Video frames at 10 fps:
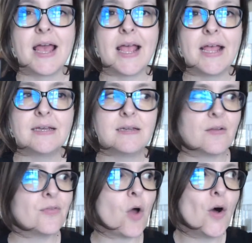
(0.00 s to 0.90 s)
And
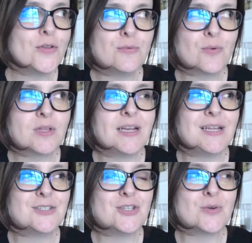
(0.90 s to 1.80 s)
all you really
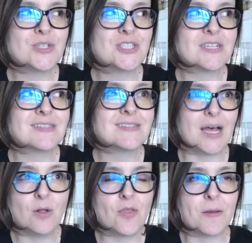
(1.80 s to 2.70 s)
need to do is just
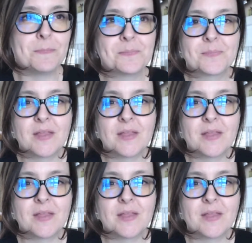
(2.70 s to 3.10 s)
tell them,